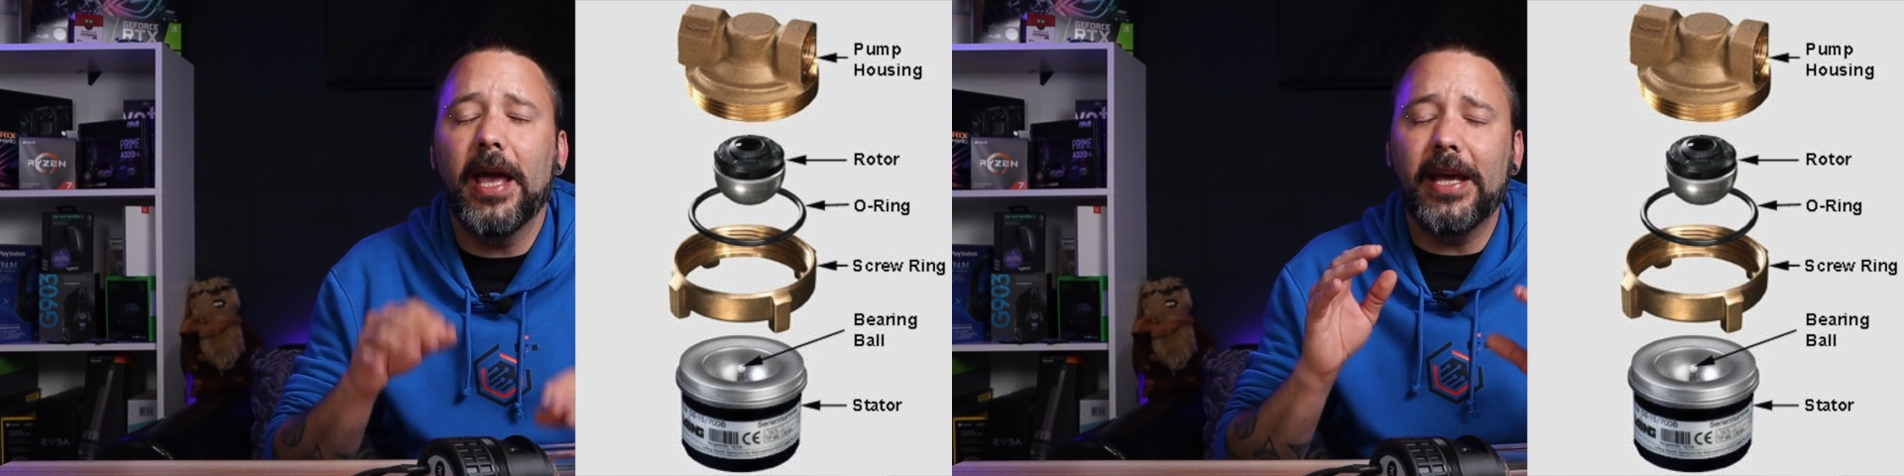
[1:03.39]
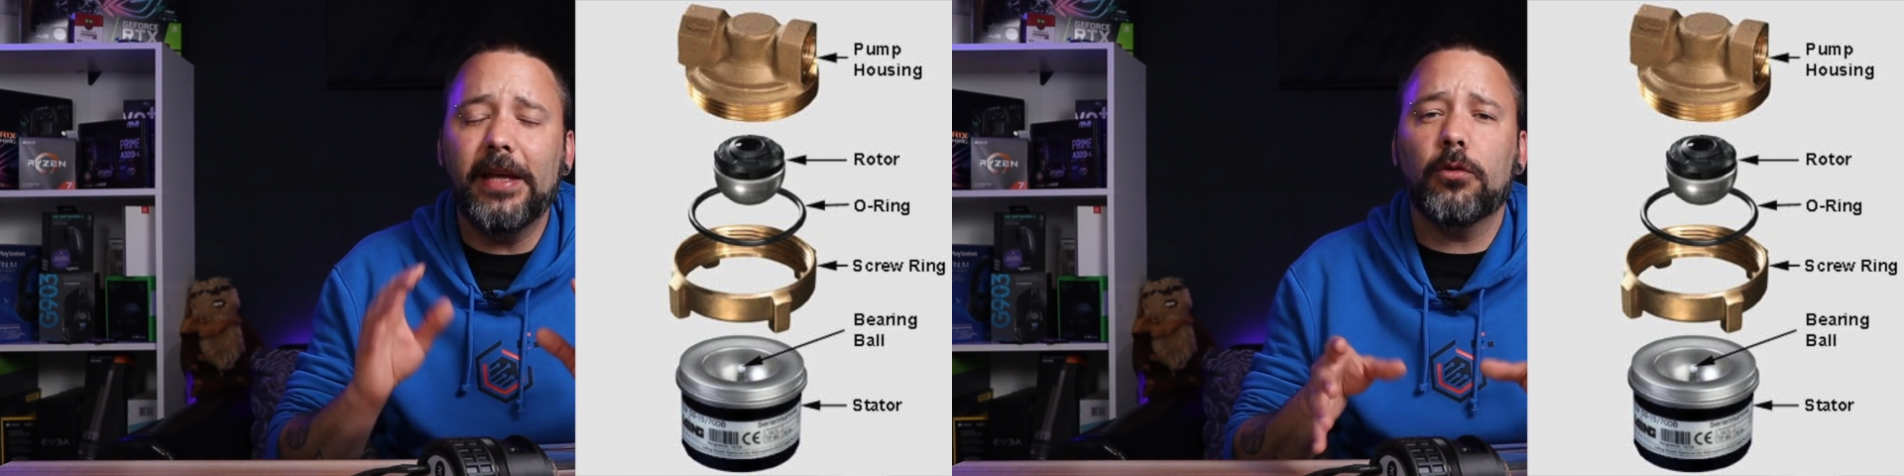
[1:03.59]

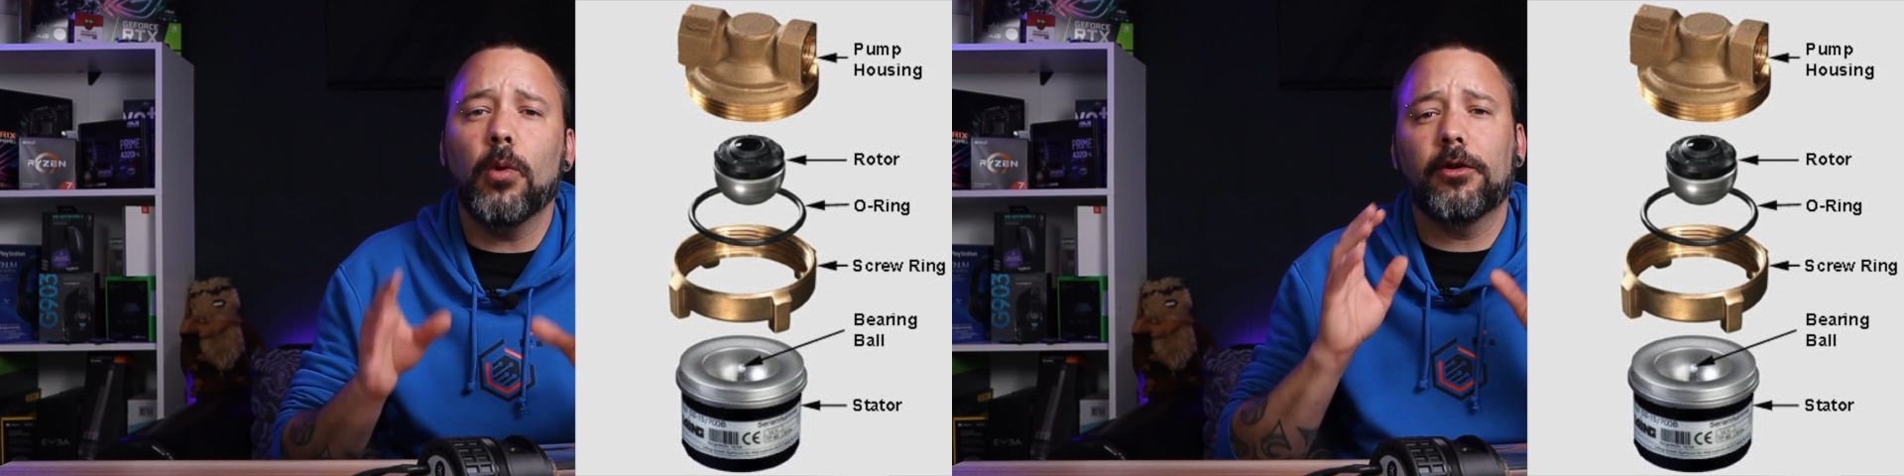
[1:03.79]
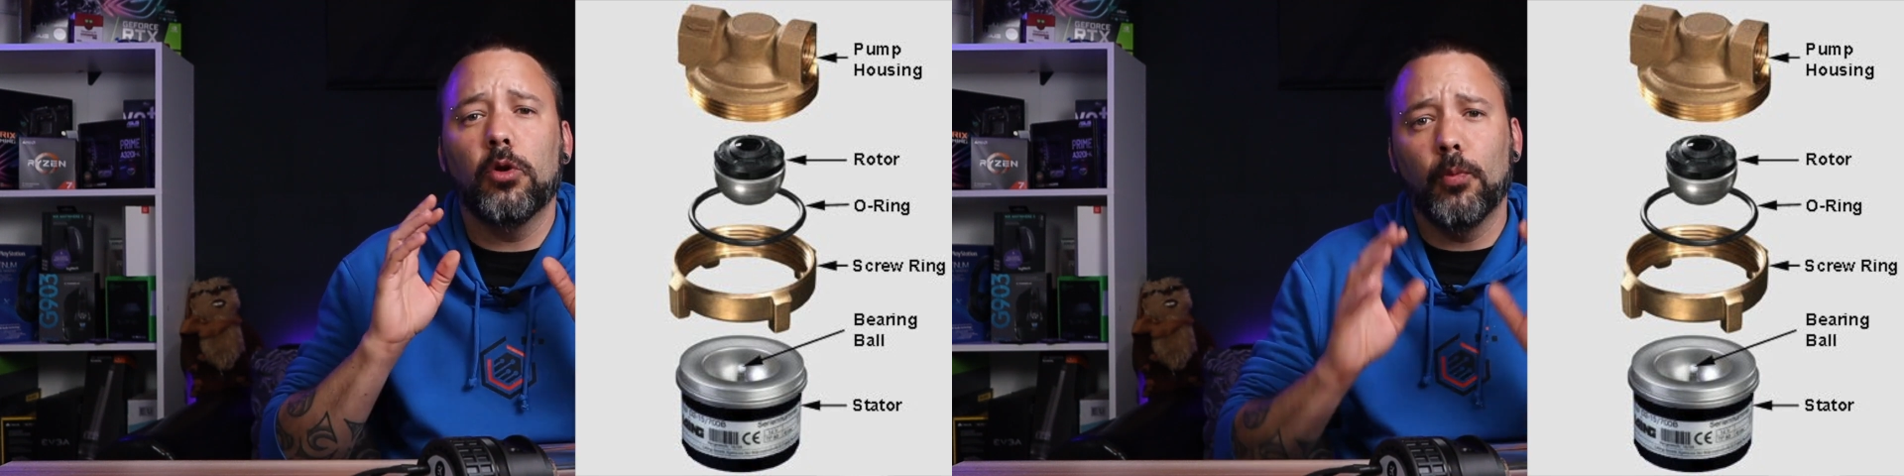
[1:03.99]
is
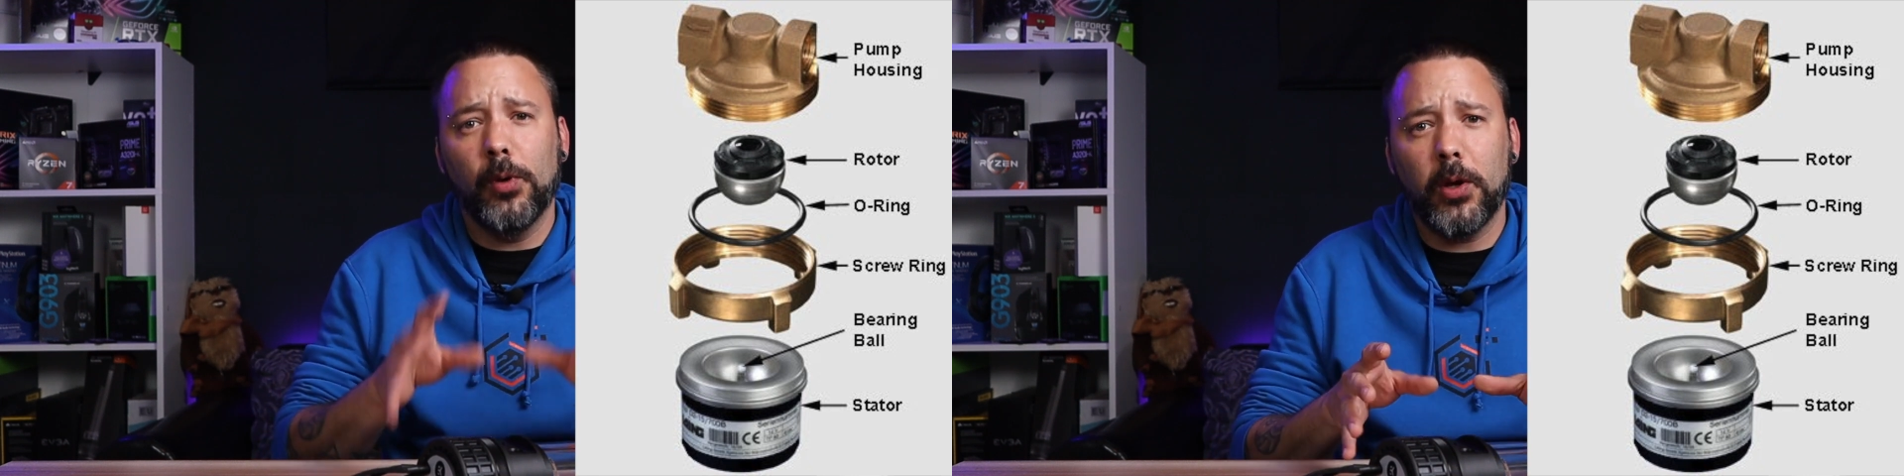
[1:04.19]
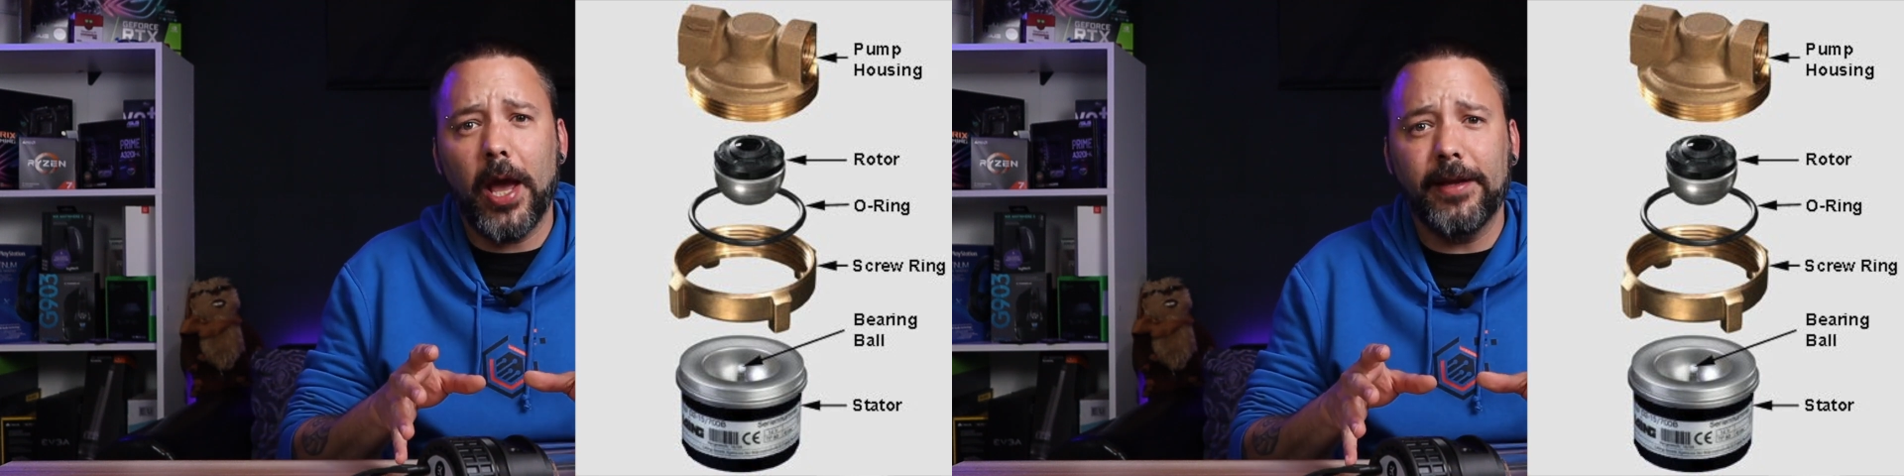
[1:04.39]
what
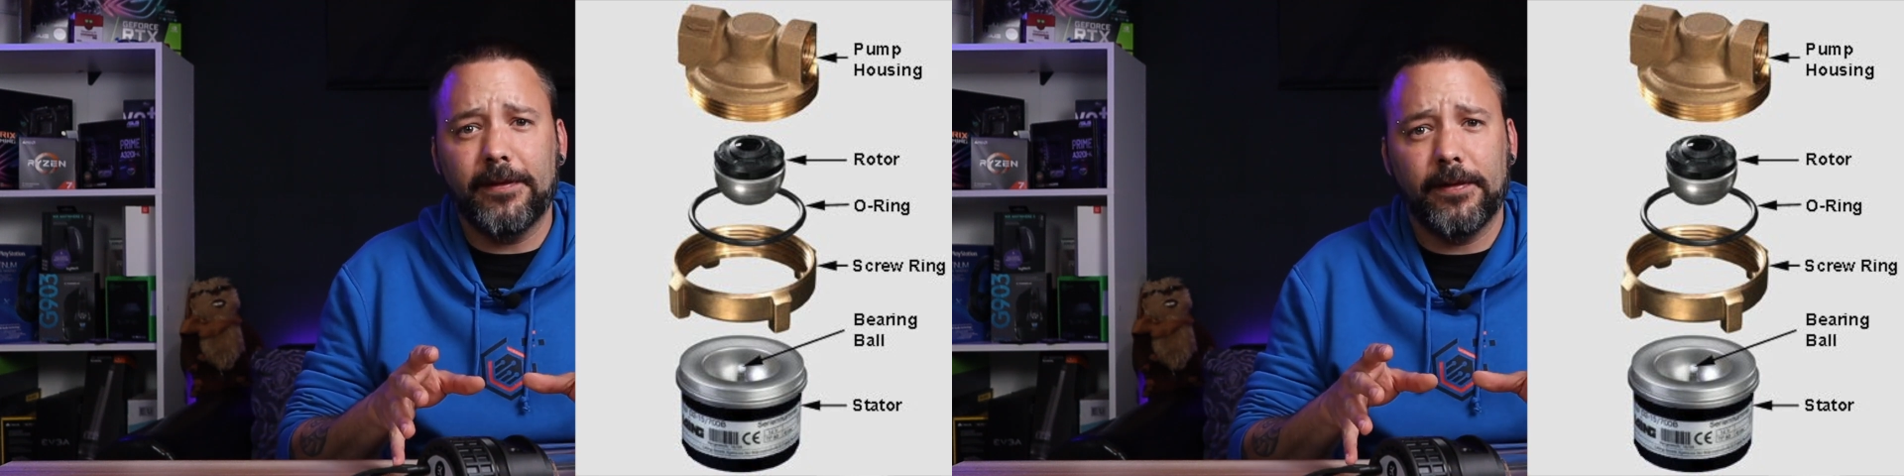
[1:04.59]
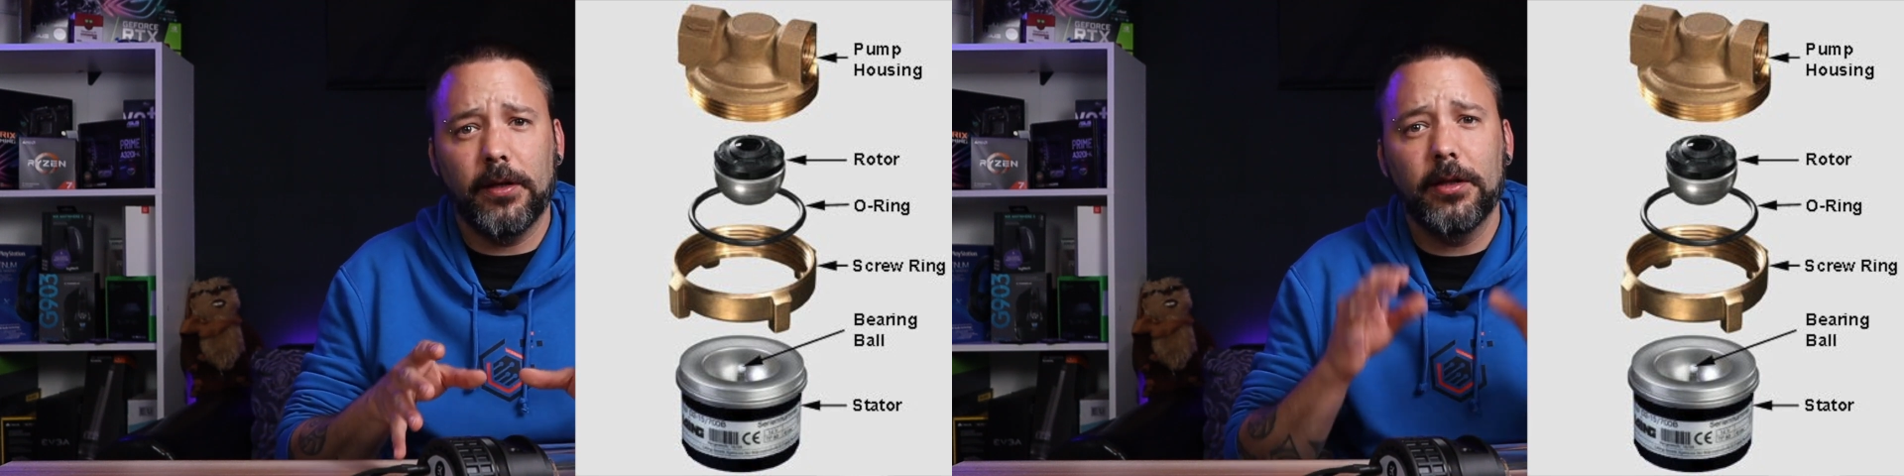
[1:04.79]

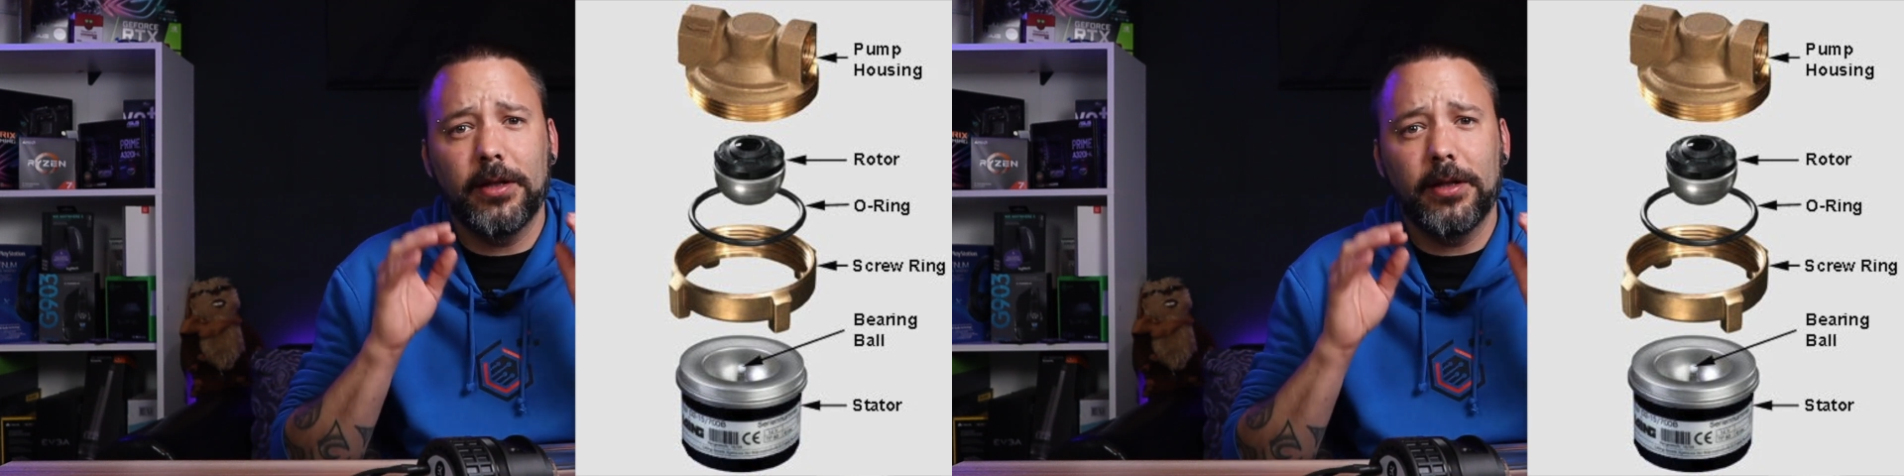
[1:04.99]
lubricates